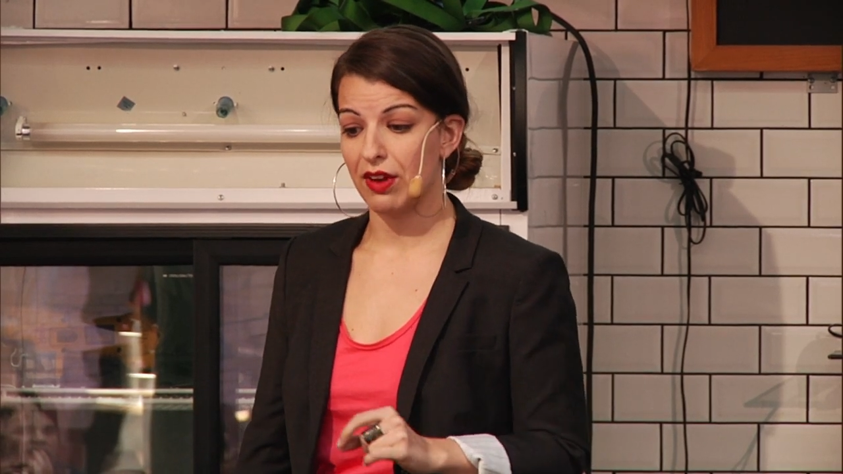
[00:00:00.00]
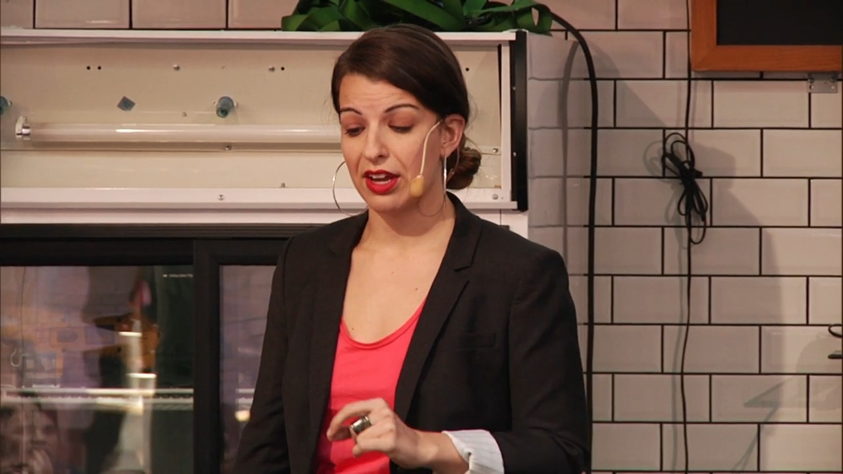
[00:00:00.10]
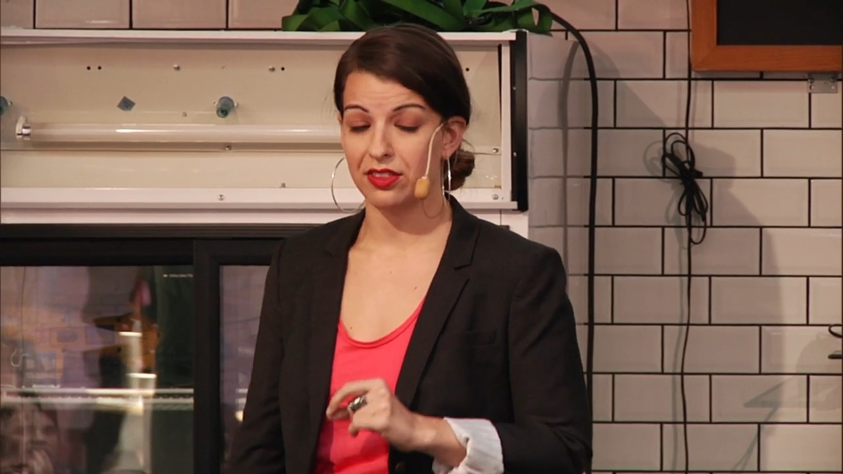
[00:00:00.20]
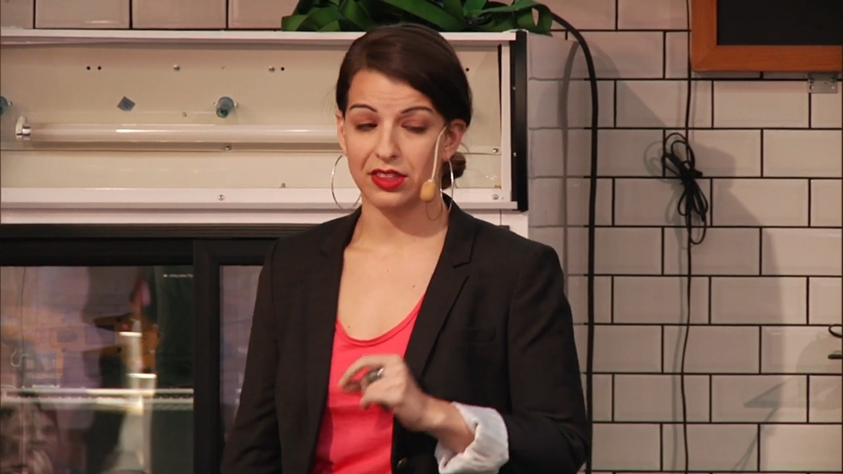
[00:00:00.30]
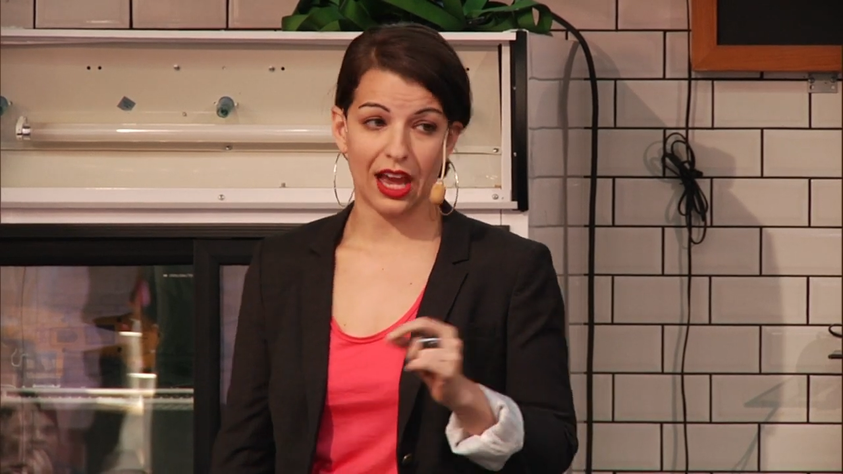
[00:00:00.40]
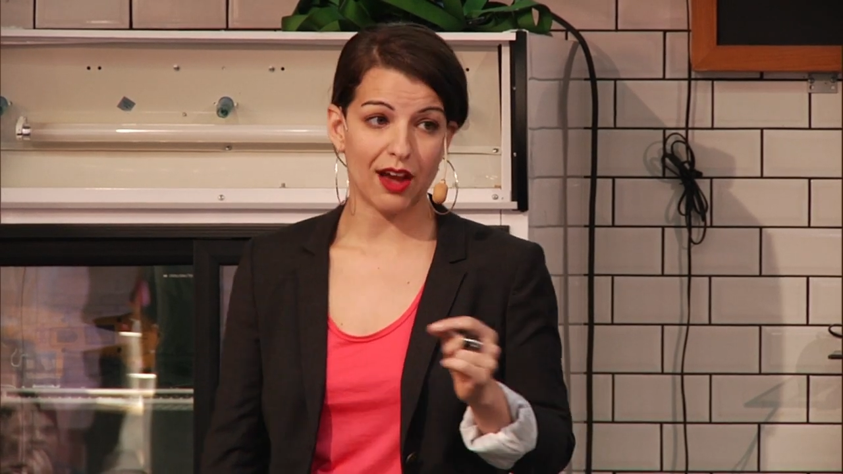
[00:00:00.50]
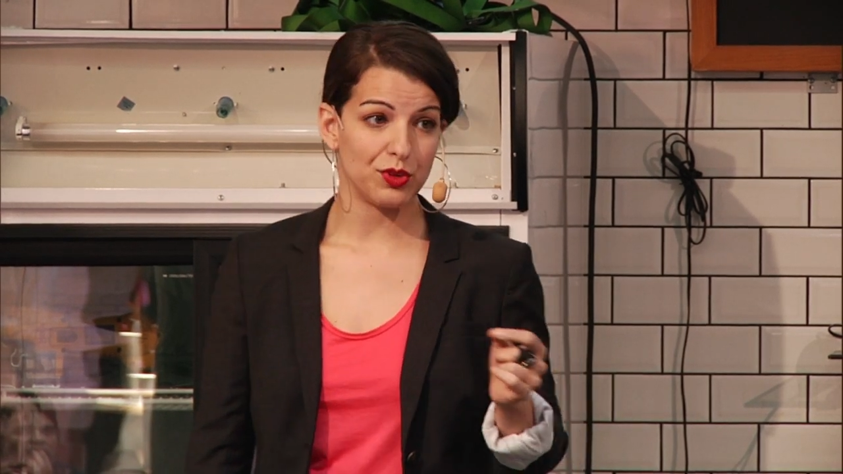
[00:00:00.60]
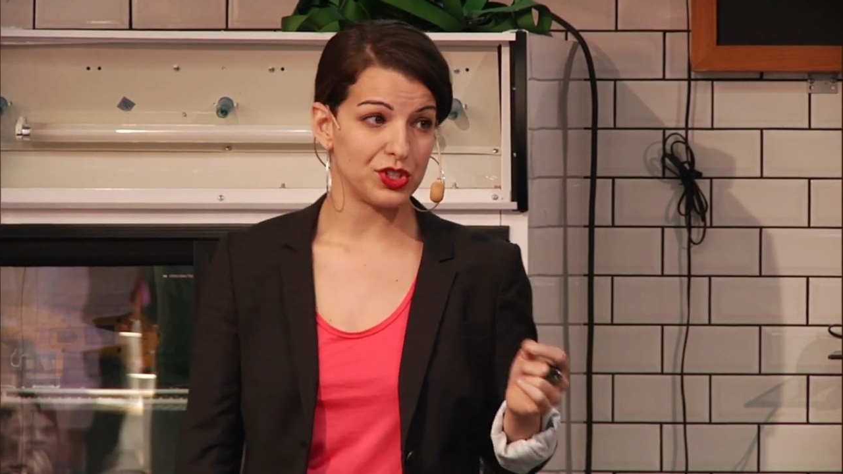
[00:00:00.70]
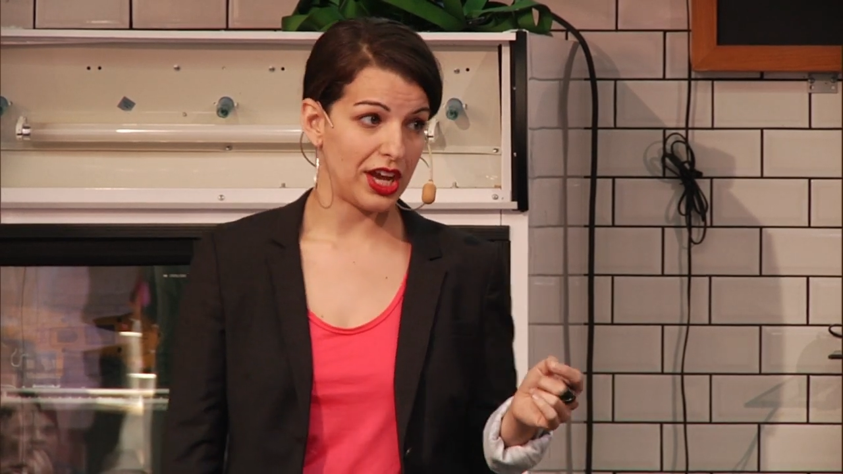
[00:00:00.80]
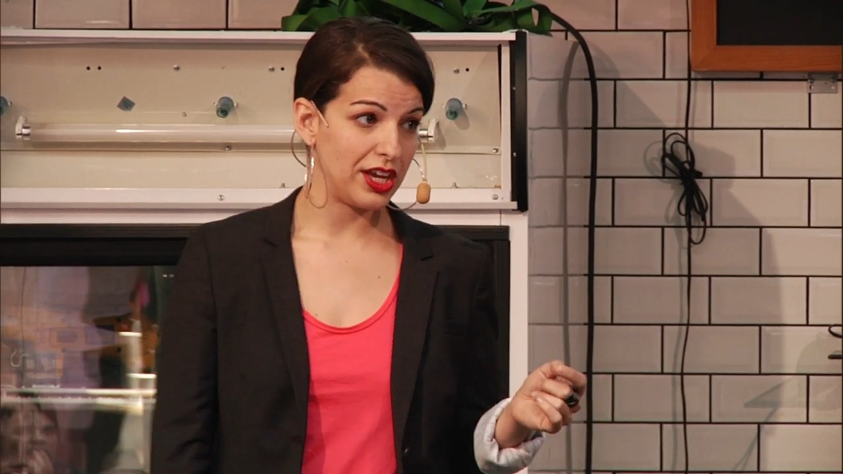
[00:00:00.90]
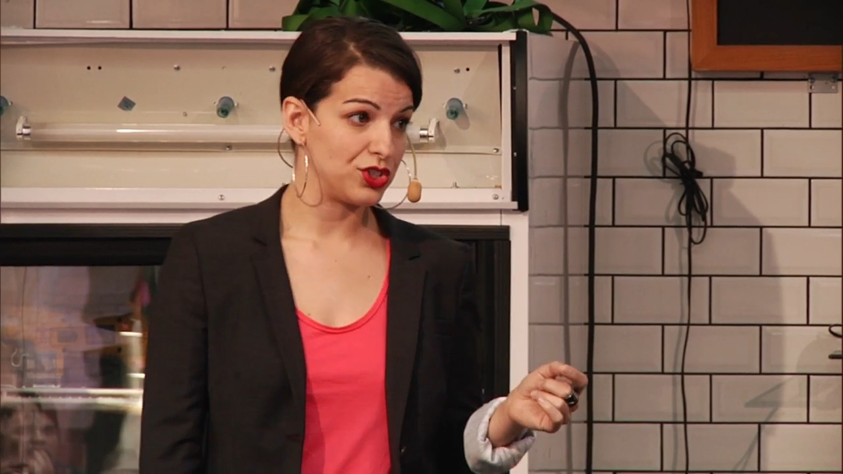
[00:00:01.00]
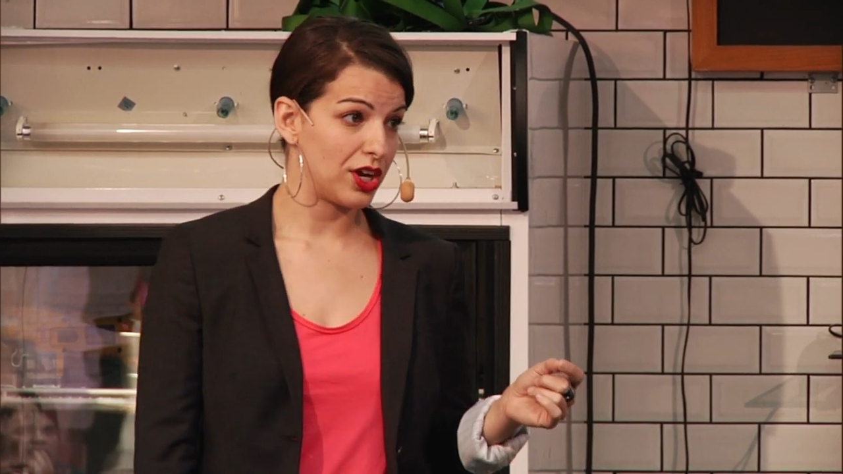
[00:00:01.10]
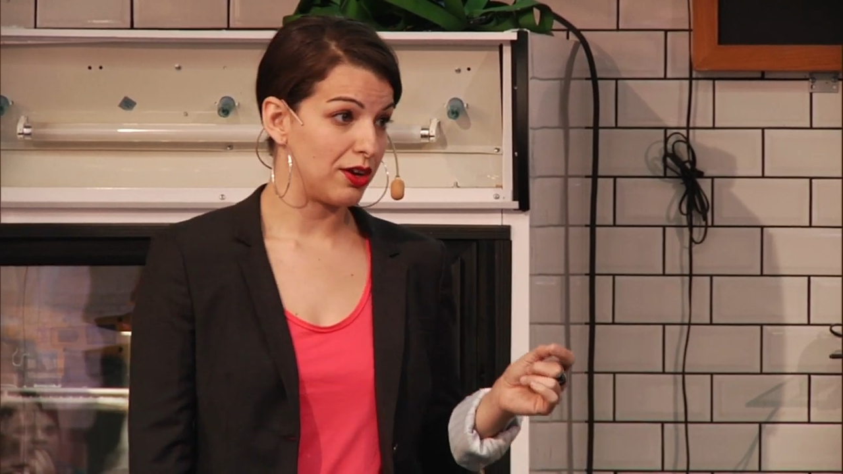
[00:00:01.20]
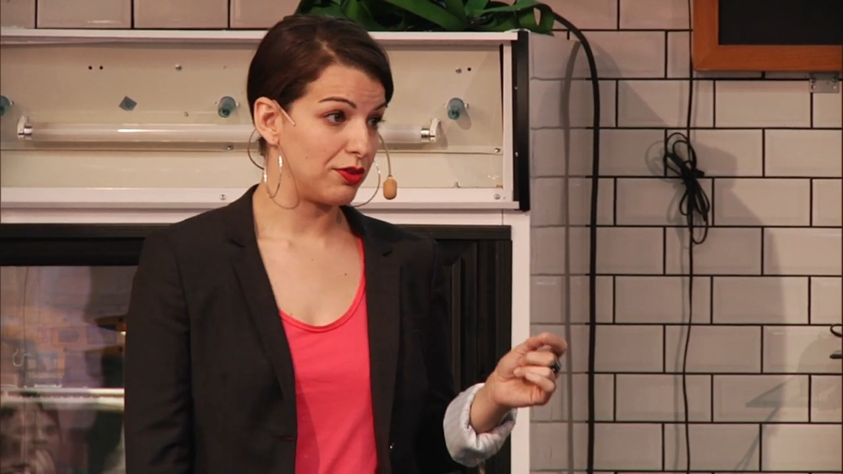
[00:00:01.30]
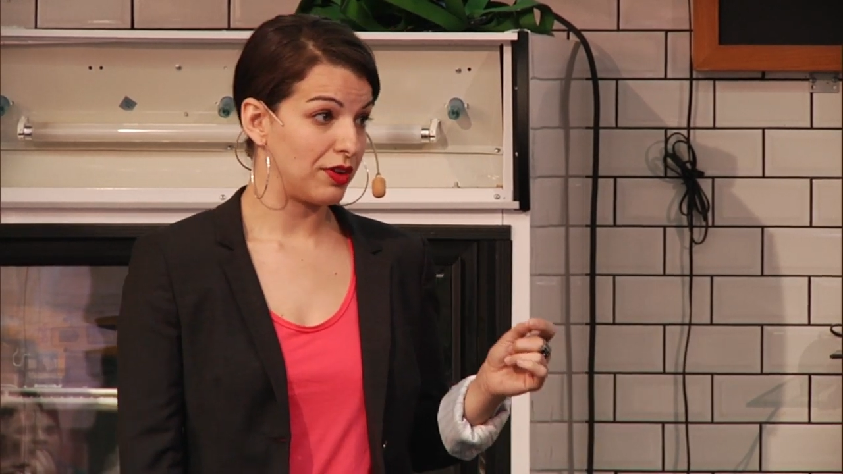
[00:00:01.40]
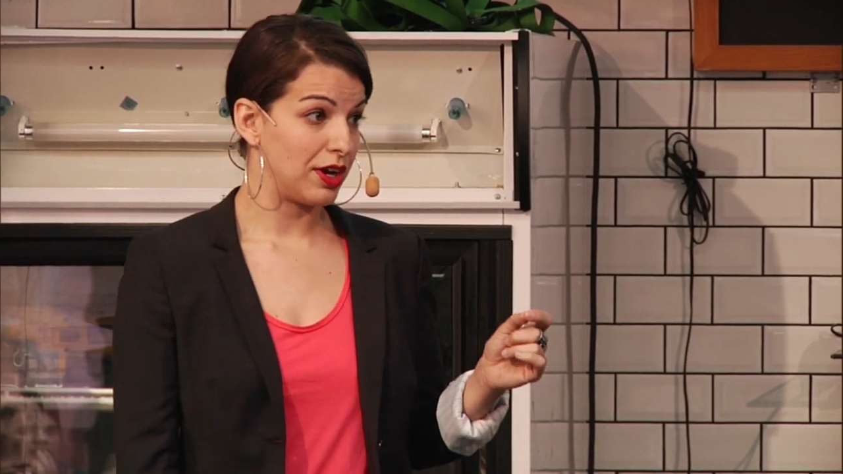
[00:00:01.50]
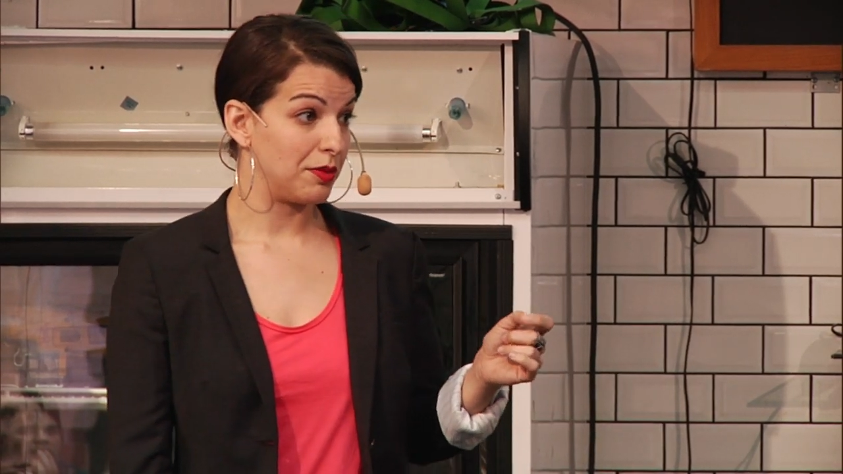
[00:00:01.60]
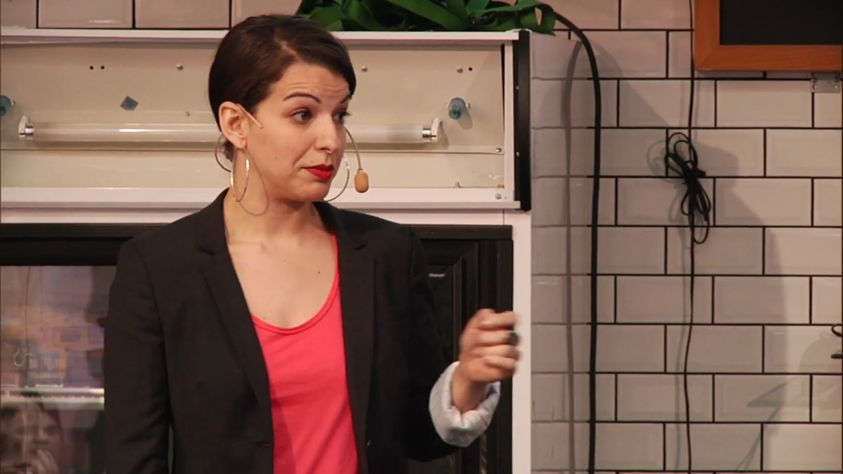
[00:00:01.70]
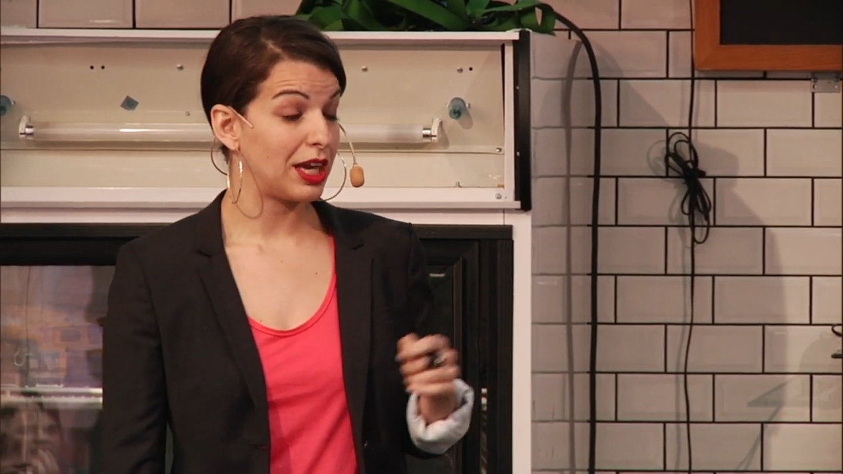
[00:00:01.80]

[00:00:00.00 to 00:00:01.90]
fact that the average age of um,